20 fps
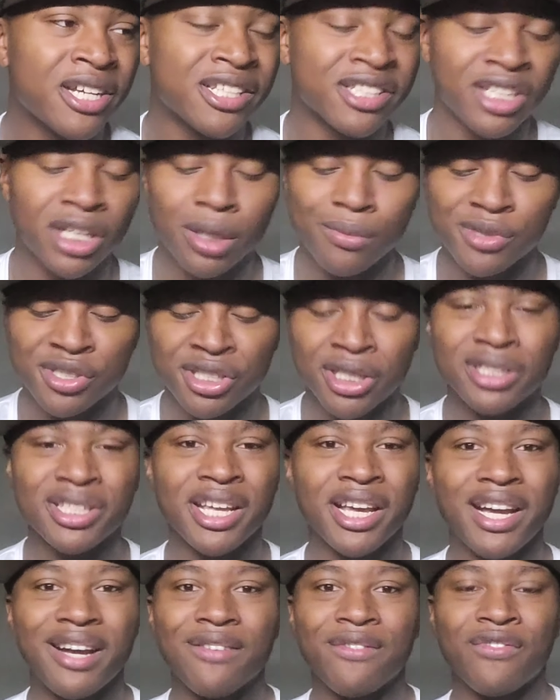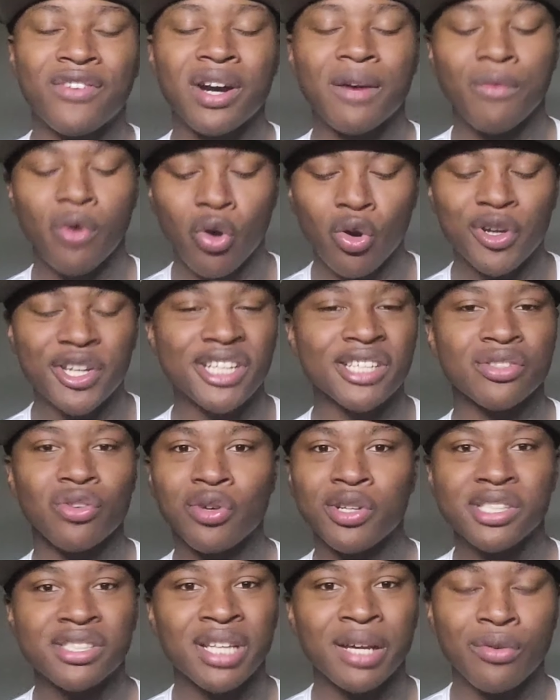Tell them to shut the F up, all these,
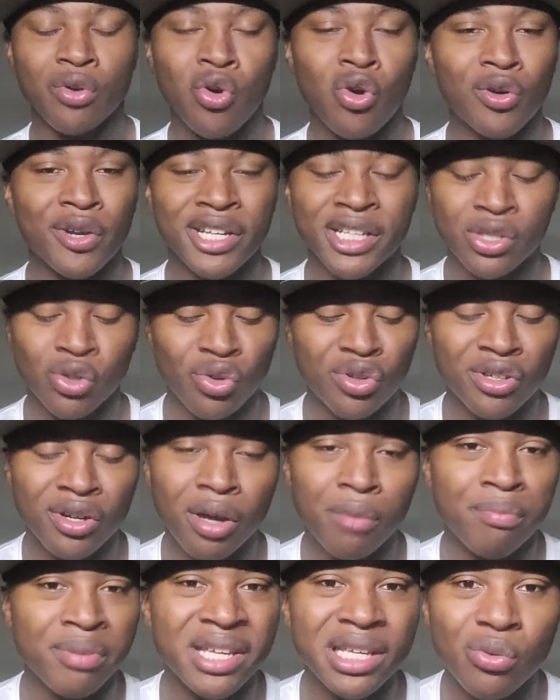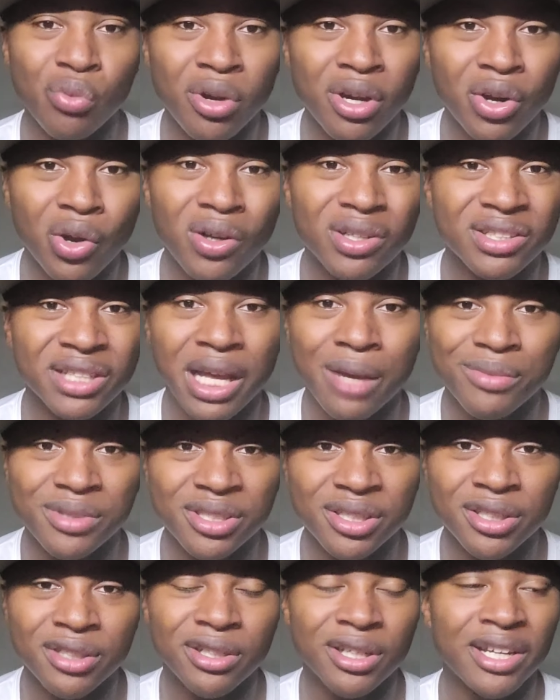all this type of corny daughter, a B word, all type
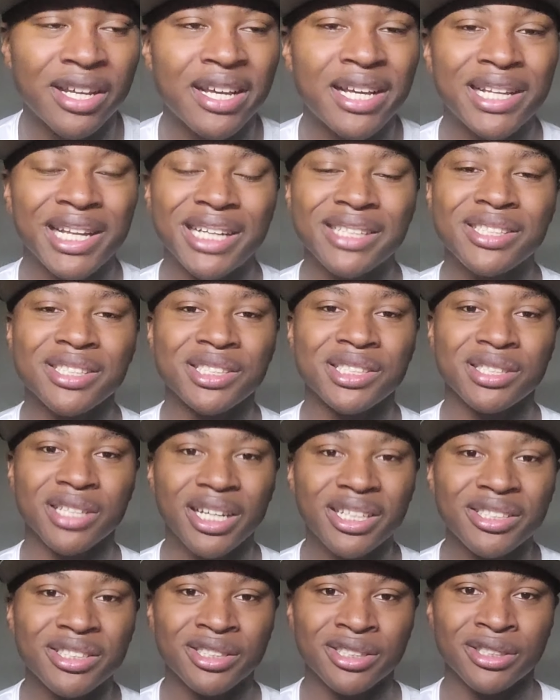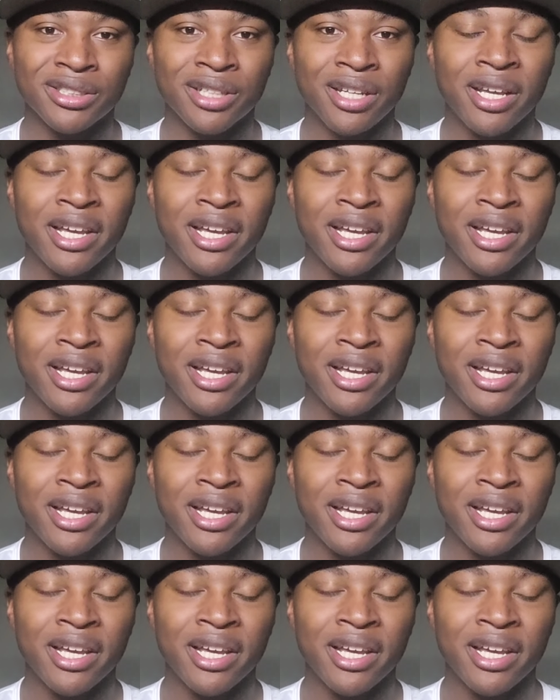it, that's disgusting.